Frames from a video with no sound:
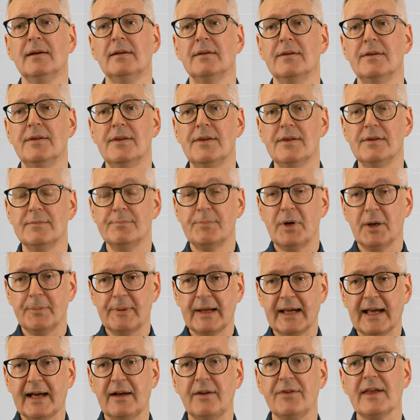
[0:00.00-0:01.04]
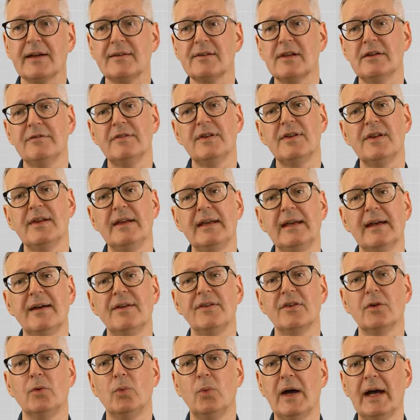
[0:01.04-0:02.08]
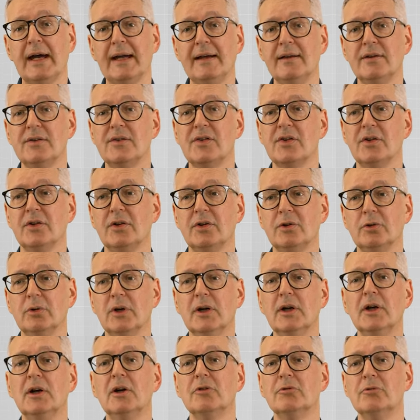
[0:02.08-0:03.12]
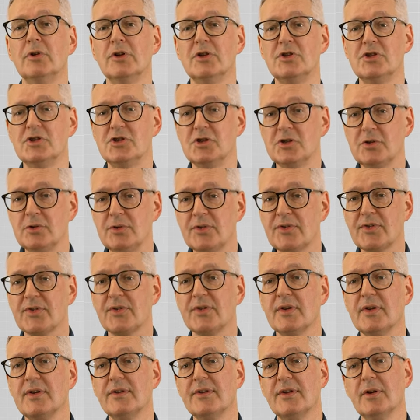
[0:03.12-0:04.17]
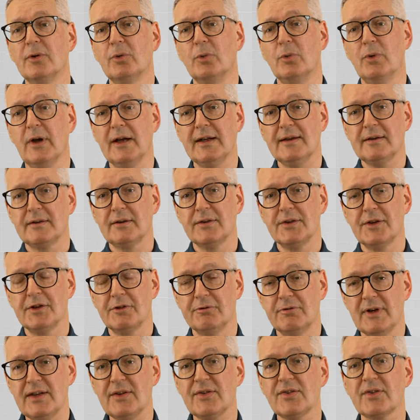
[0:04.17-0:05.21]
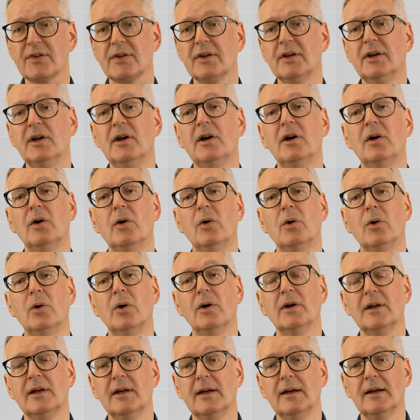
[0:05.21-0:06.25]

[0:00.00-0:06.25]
The public health activity is a way to reduce the, the risk or,